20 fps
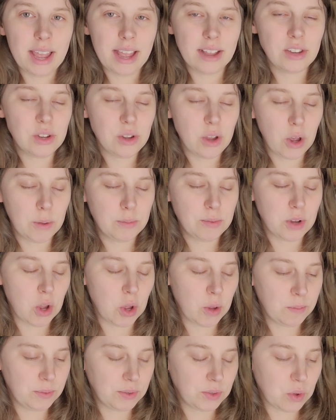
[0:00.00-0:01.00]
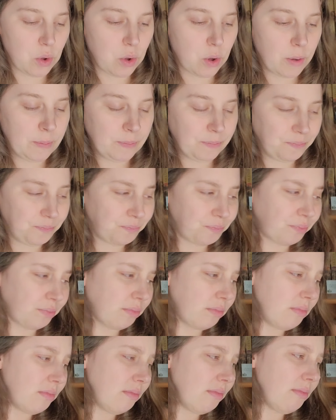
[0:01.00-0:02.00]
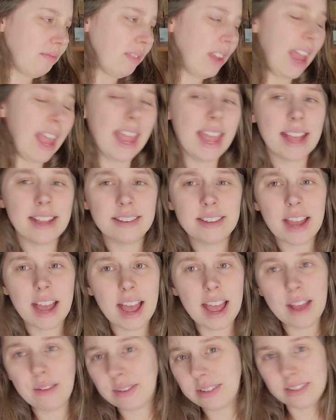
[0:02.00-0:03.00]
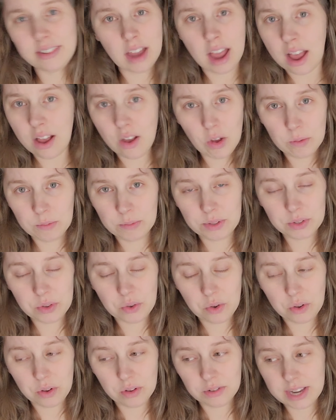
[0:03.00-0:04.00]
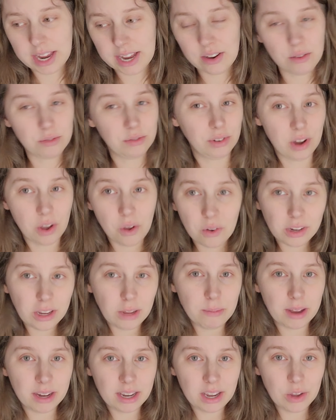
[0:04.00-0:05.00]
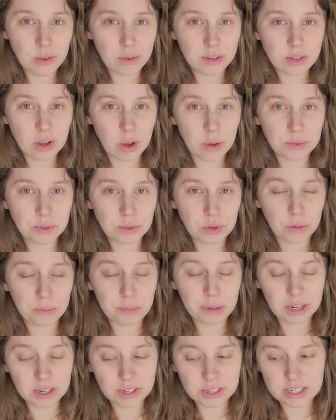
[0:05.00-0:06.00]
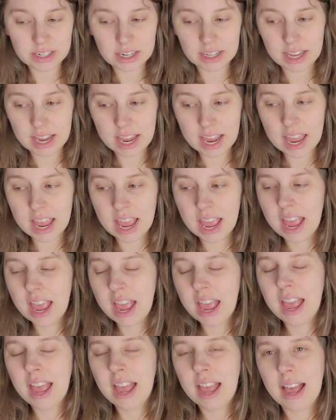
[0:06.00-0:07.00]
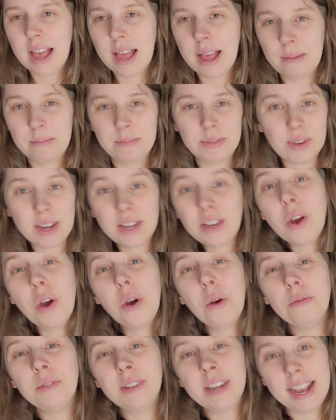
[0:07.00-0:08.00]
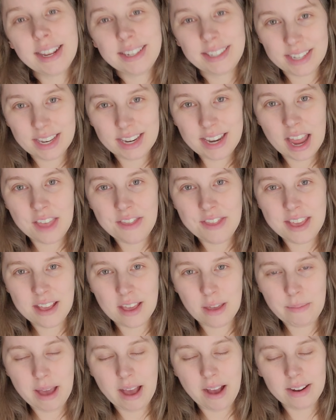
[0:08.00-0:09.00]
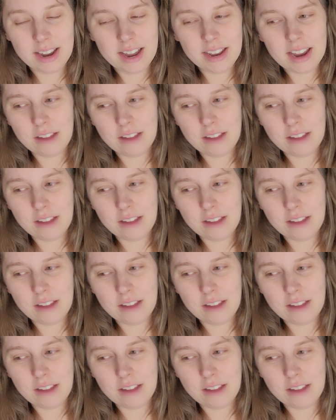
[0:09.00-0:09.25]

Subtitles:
I do hope to homeschool. And I was not homeschooled. I don't know anybody who was homeschooled personally. So I know next to nothing about it.